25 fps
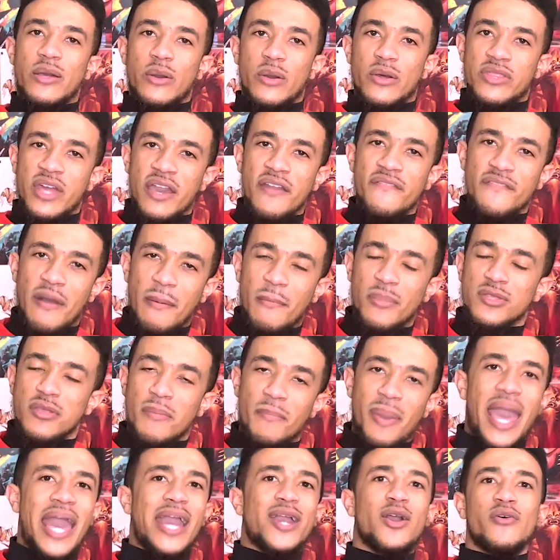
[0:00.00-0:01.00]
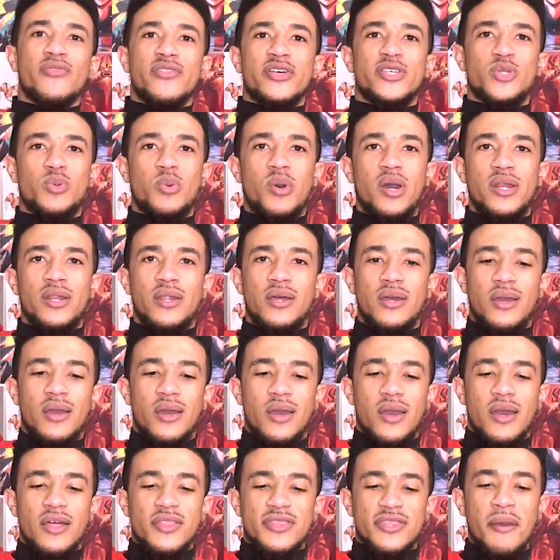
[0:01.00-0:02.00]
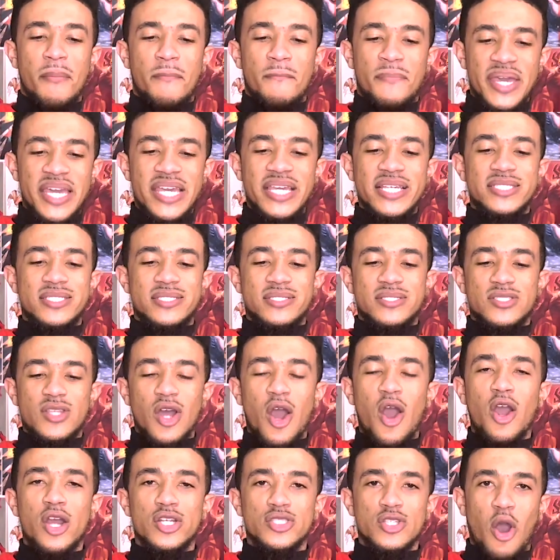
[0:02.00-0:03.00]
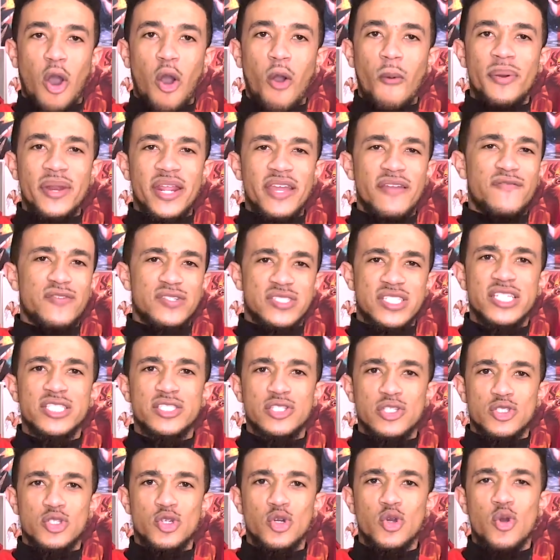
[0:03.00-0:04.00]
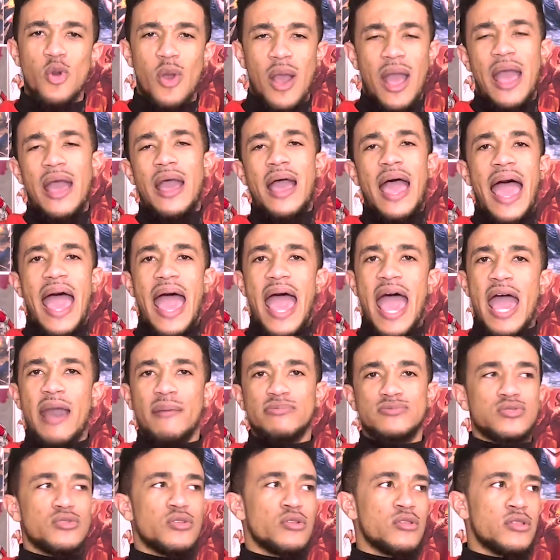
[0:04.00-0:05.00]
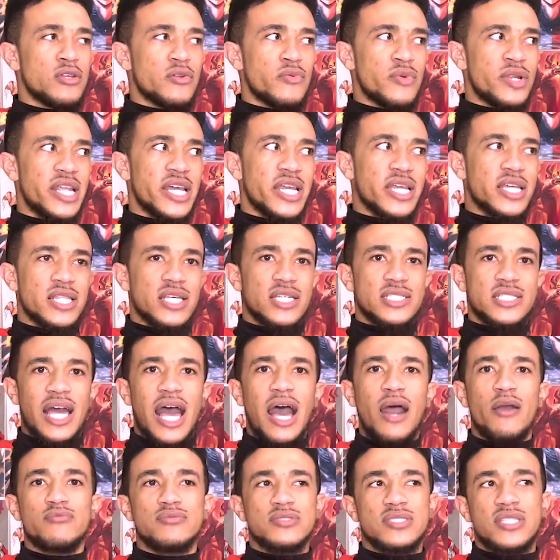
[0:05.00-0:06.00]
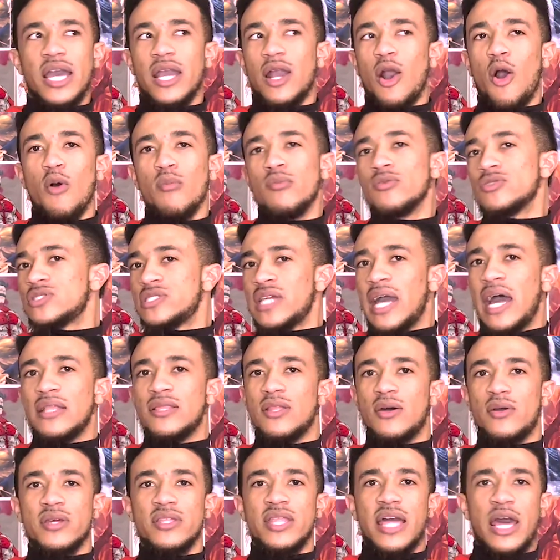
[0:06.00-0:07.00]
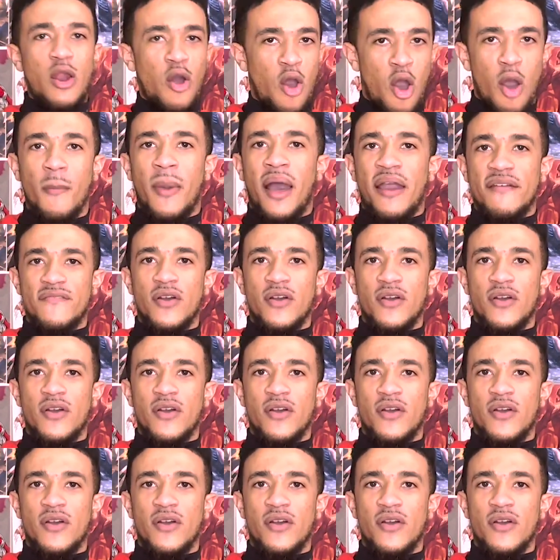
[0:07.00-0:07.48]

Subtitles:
they fumbled the bag on this one. The Beastars opening for season two, absolutely ridiculous. I was like almost downloading that on my